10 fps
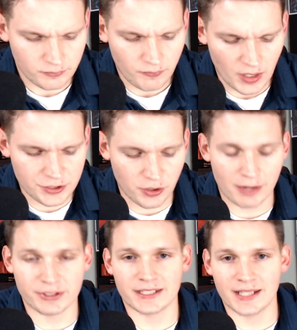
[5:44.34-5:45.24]
So I
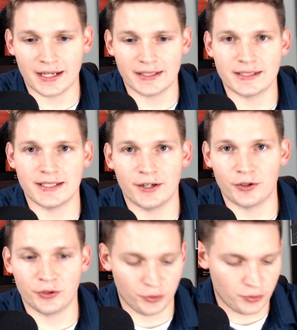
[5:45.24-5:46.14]
was excited to see
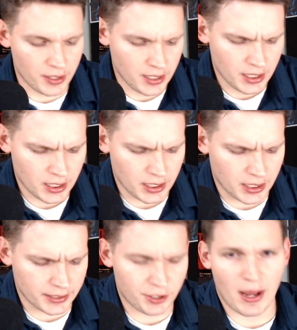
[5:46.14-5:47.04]
her do,
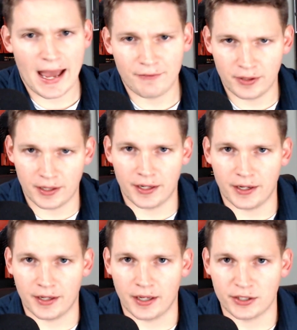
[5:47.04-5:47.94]
have
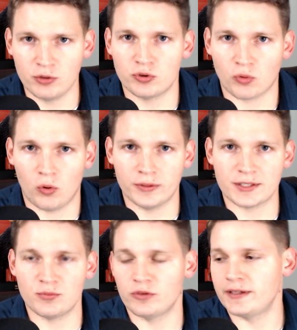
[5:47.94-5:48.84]
a huge role in
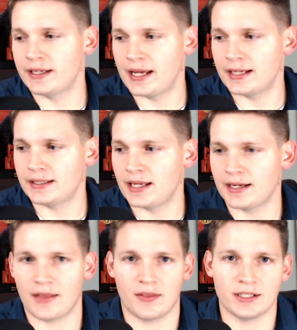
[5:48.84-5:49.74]
this movie,
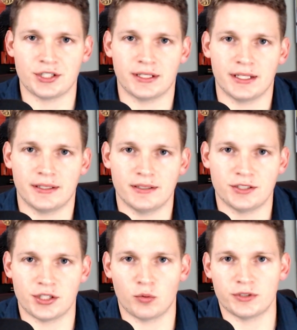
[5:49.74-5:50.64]
and I think she
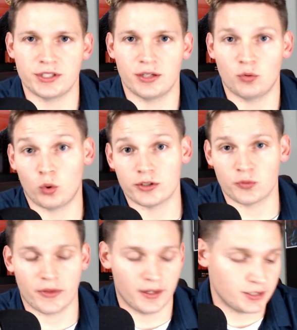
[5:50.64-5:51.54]
did wonders with it.